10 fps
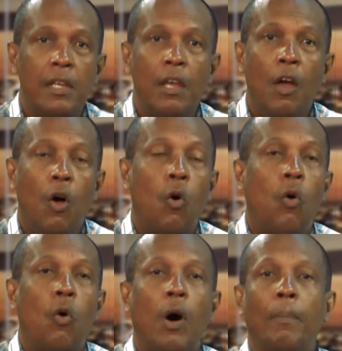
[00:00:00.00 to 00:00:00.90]
or
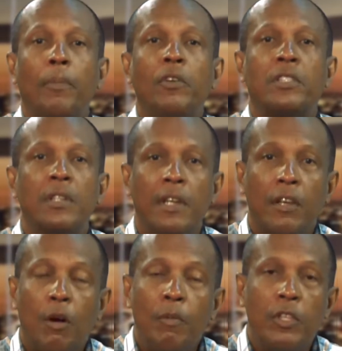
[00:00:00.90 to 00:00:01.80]
a person in the
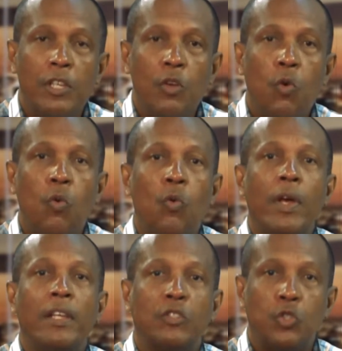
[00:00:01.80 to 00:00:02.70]
community who is
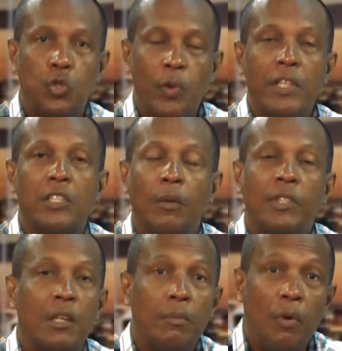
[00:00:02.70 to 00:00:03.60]
doing something
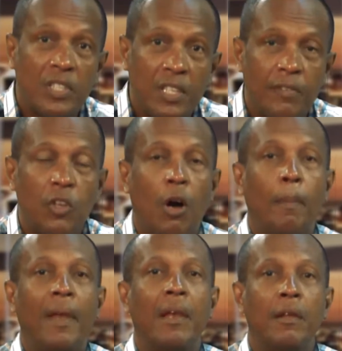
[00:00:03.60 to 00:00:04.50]
positive to
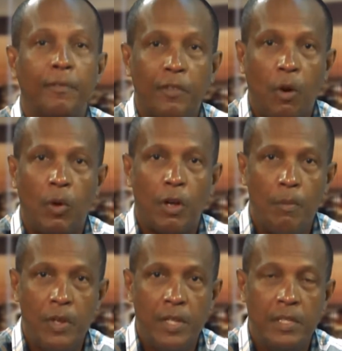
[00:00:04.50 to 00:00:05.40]
uplift our
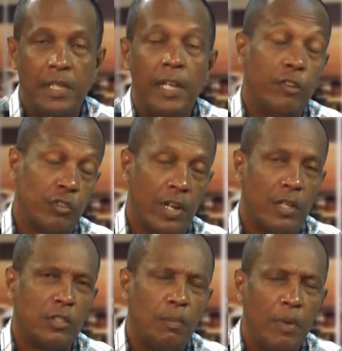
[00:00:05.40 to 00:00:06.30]
community in Trinidad and
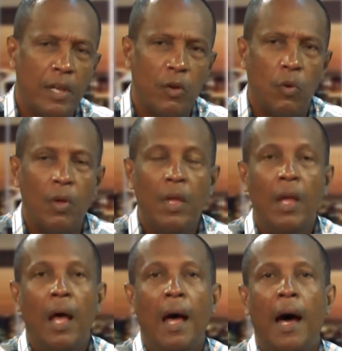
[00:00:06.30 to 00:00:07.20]
Tobago.
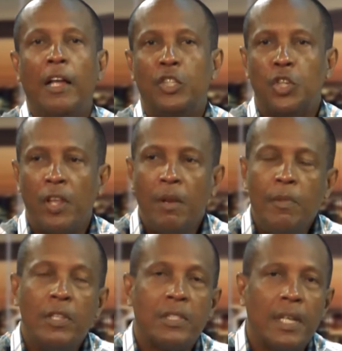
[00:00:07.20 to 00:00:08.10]
And joining me on
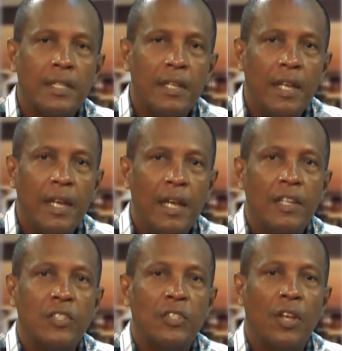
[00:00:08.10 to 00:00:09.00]
set today is
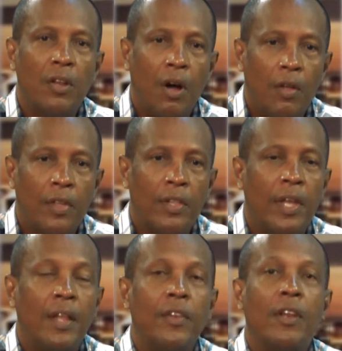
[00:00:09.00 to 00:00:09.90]
none other than
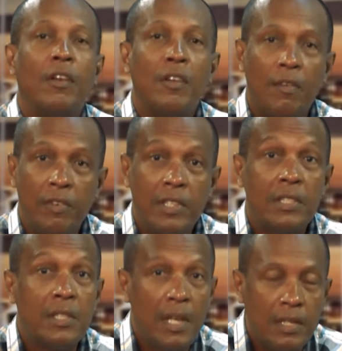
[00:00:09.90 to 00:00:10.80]
the lovely
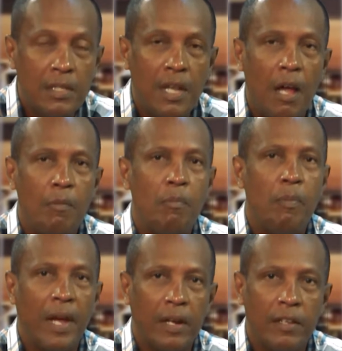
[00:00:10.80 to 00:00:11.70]
Stacey Ann
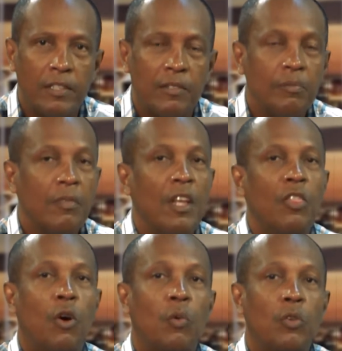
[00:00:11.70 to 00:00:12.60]
Beckles. Now,
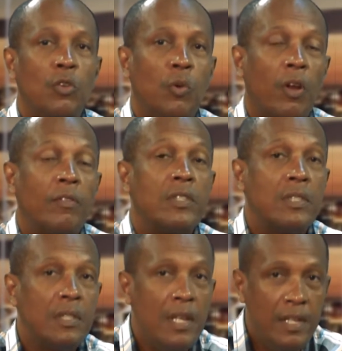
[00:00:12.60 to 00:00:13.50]
you would have
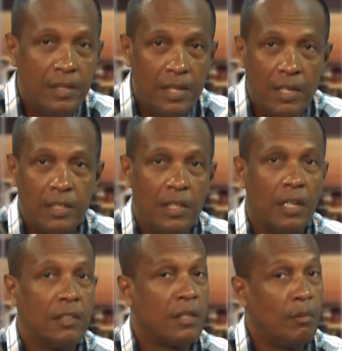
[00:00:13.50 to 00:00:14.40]
seen Stacey Ann
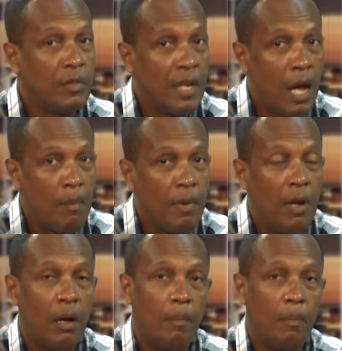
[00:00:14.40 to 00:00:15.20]
sometime um,